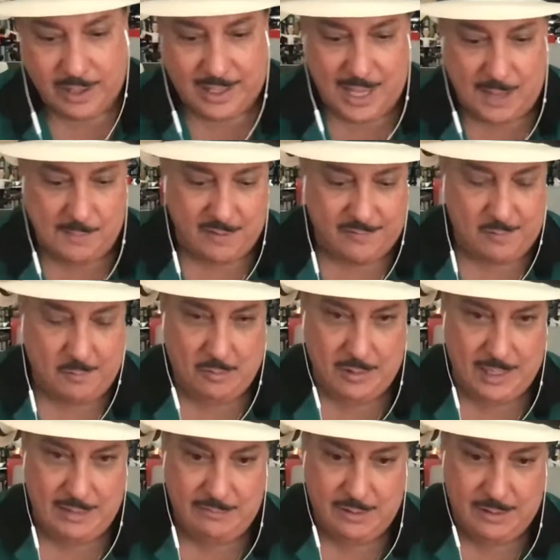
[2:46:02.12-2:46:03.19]
came in from
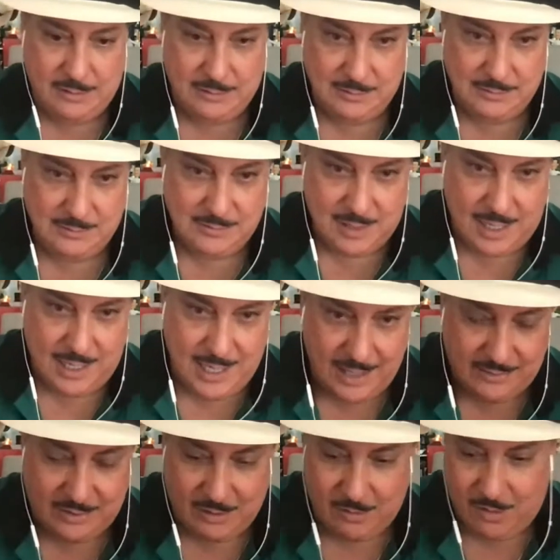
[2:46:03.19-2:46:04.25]
Oliva, and he had
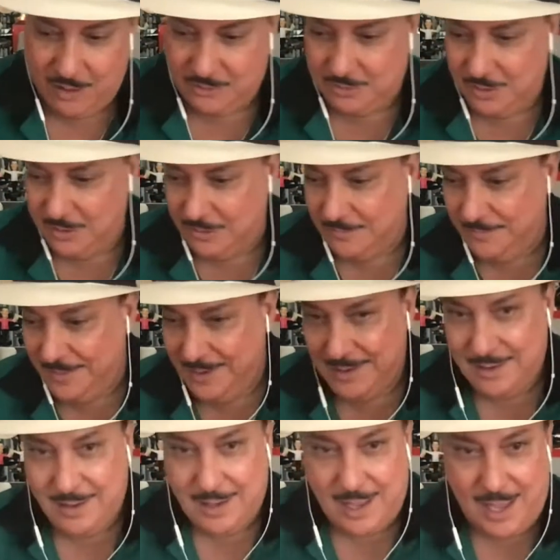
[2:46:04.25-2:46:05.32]
cigars with him.
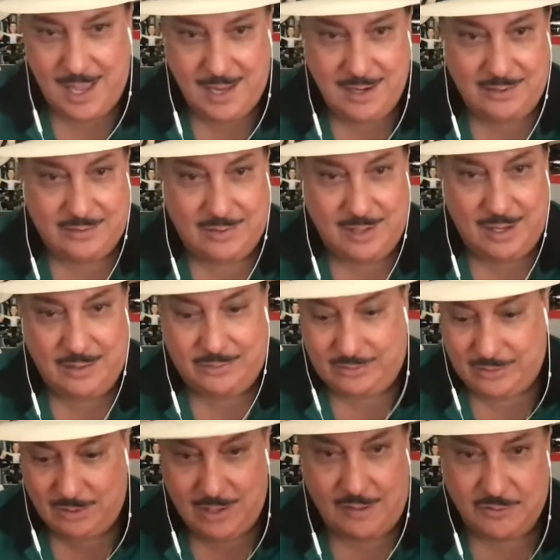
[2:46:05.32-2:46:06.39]
And he
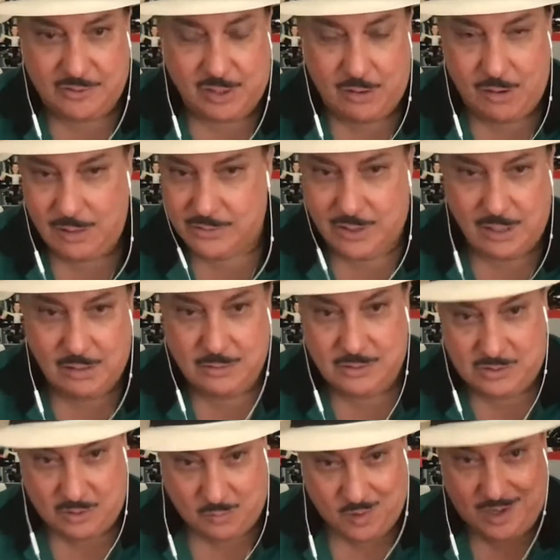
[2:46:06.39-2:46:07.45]
says, you have a cigar? I said, no. He
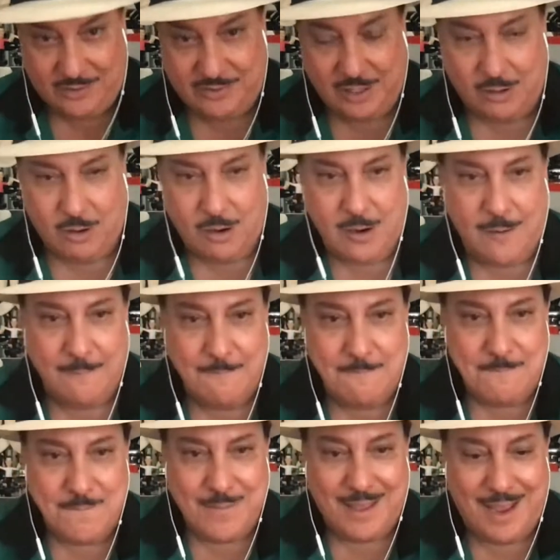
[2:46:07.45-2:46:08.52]
said, want a cigar?
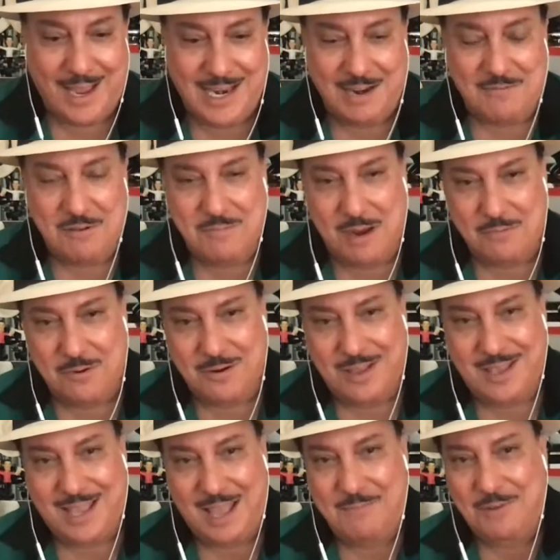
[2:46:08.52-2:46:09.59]
And I remember
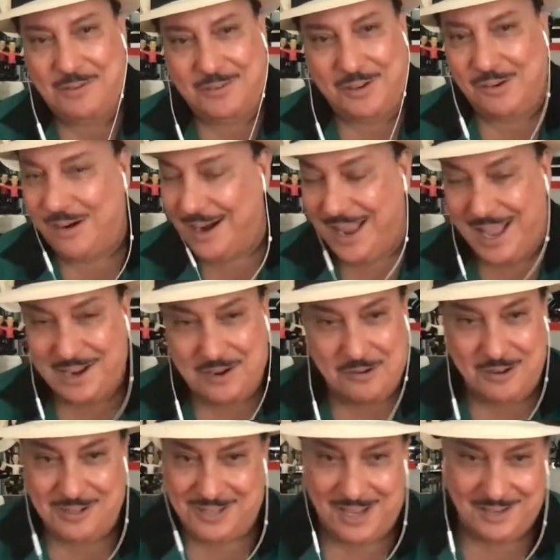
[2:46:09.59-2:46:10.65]
he gave me a cigar. I had no
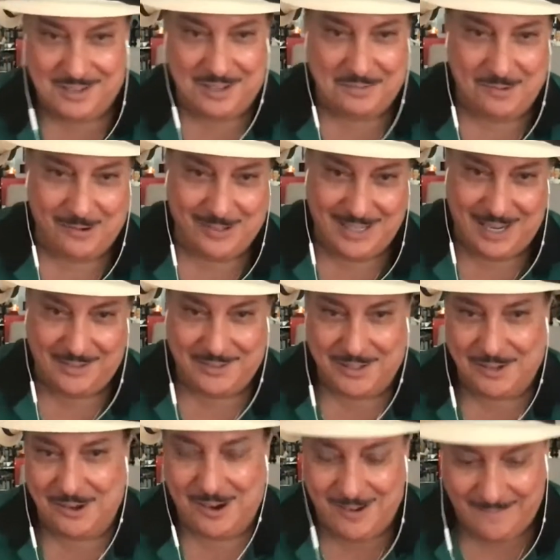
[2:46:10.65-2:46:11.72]
intention of smoking that
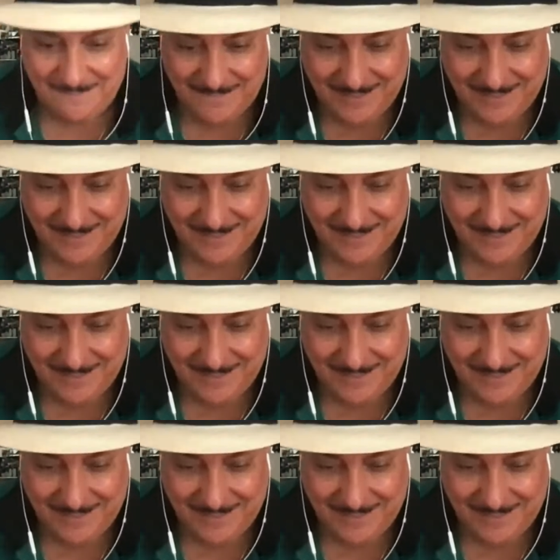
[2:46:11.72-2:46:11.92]
cigar.